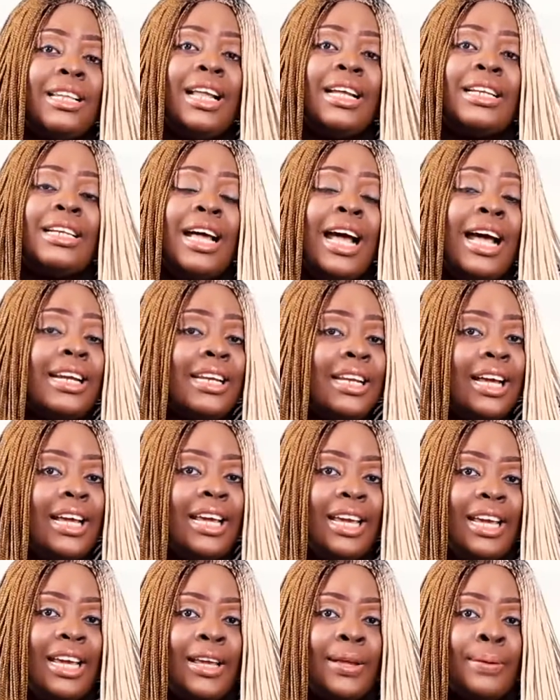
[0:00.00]
tell Ada, Ada,
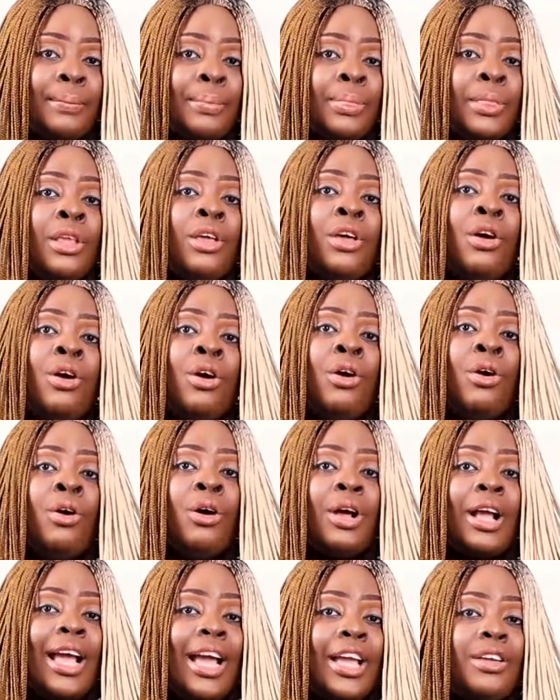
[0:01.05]
hey,
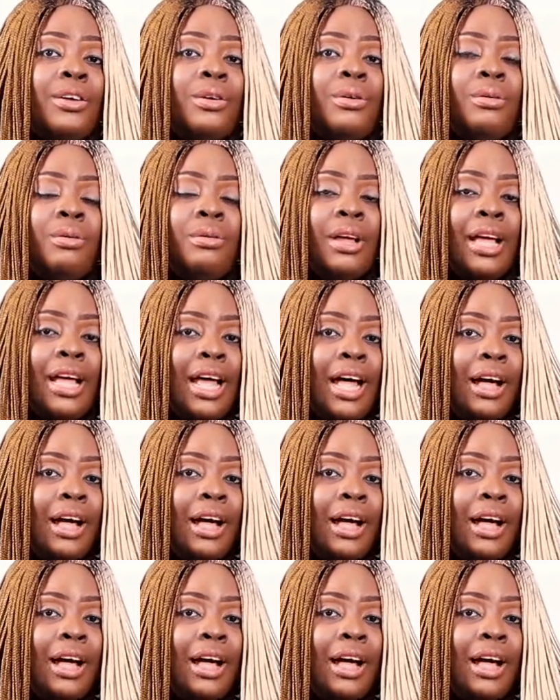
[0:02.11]
can you